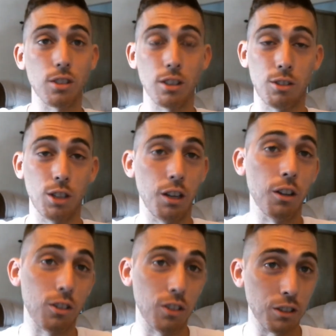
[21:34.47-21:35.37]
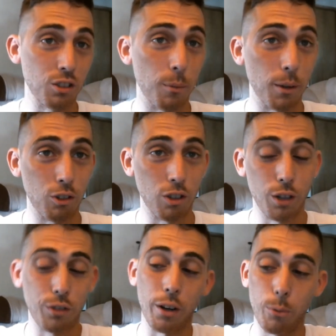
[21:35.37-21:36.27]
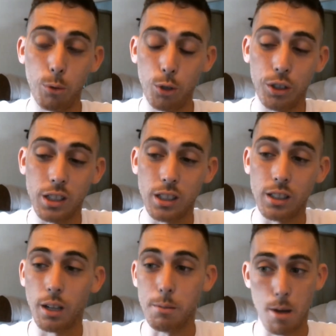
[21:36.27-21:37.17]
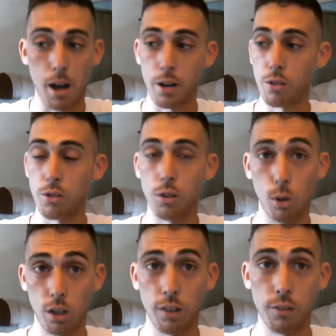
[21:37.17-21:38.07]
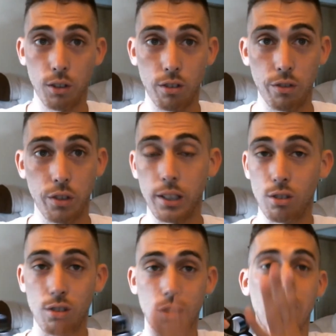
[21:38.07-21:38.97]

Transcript: It looks nice on my shelf. I really admire the look of this device.